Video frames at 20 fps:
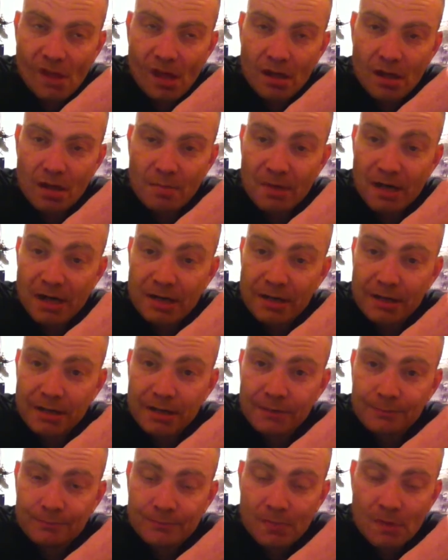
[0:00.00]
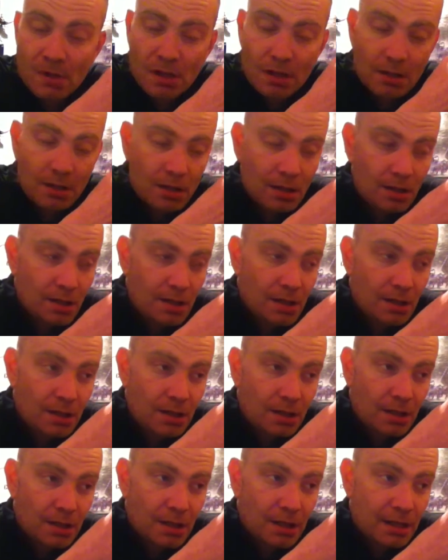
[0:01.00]
America,
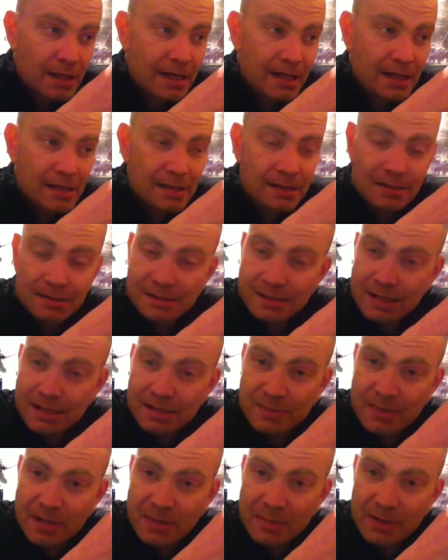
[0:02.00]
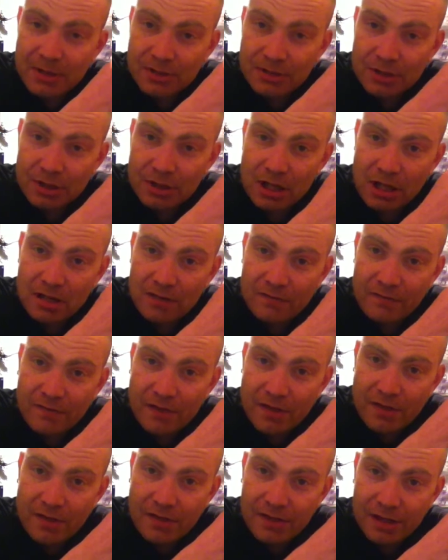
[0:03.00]
he sends me a picture of
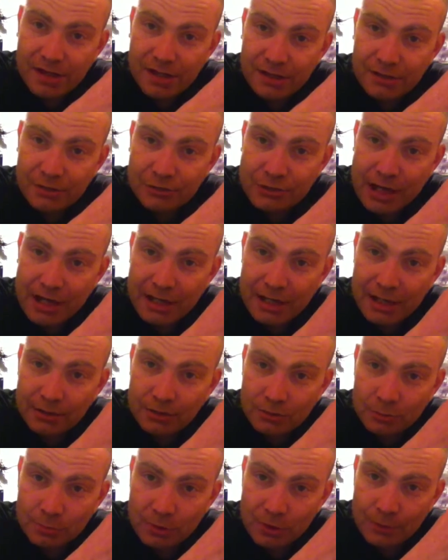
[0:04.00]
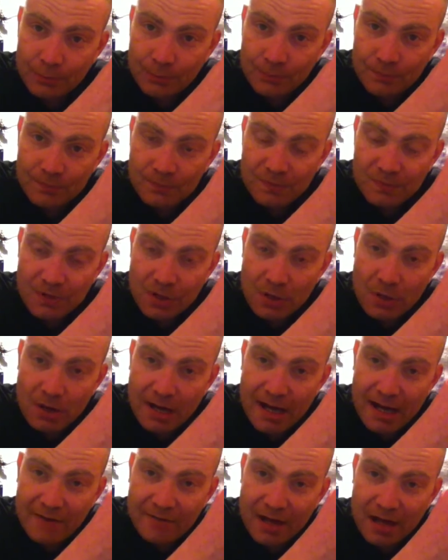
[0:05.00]
the tracking number. So I
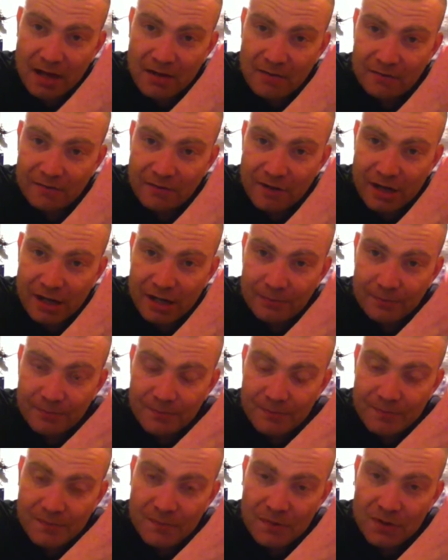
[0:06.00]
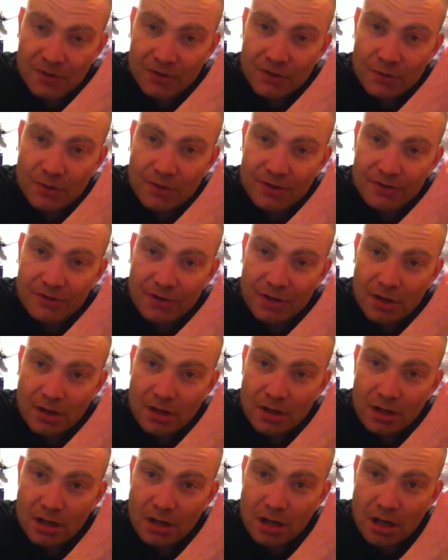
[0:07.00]
have that on file. You do it
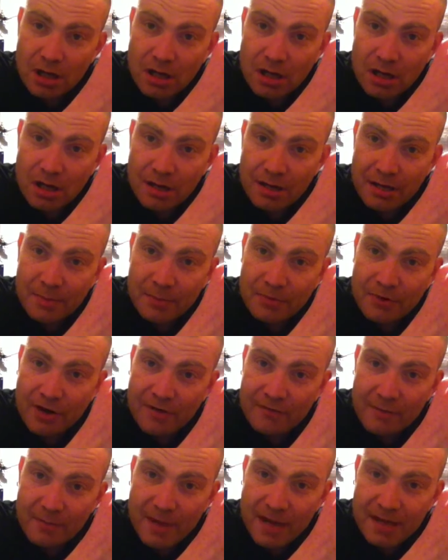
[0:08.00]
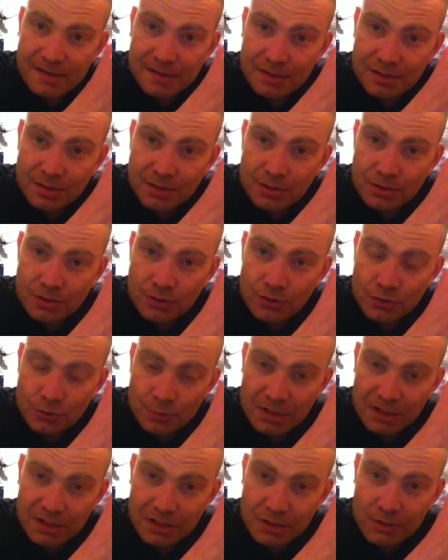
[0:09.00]
on a private message to
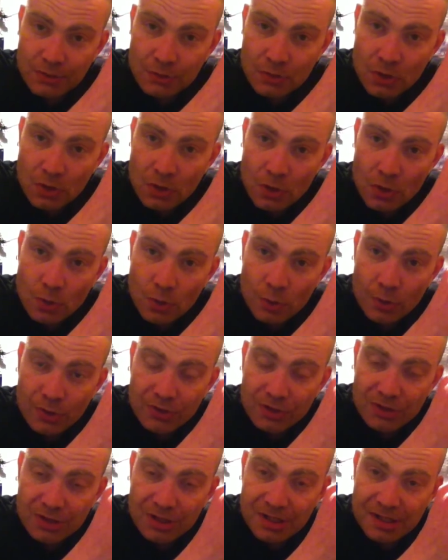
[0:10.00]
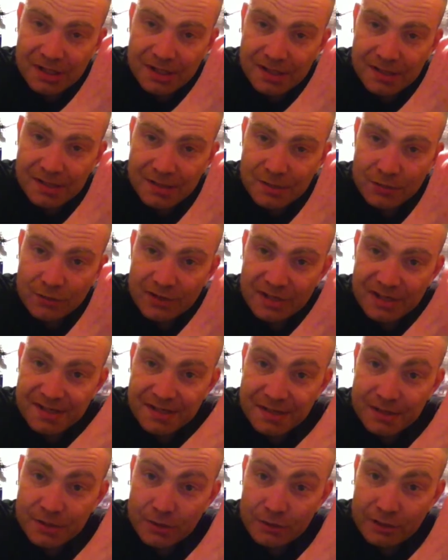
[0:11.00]
me, which is Chris
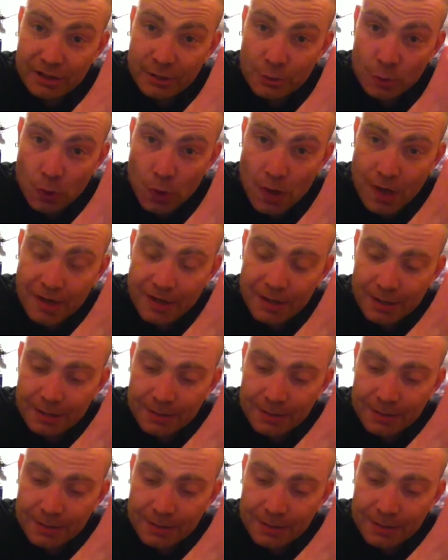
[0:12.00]
the Grid Ward,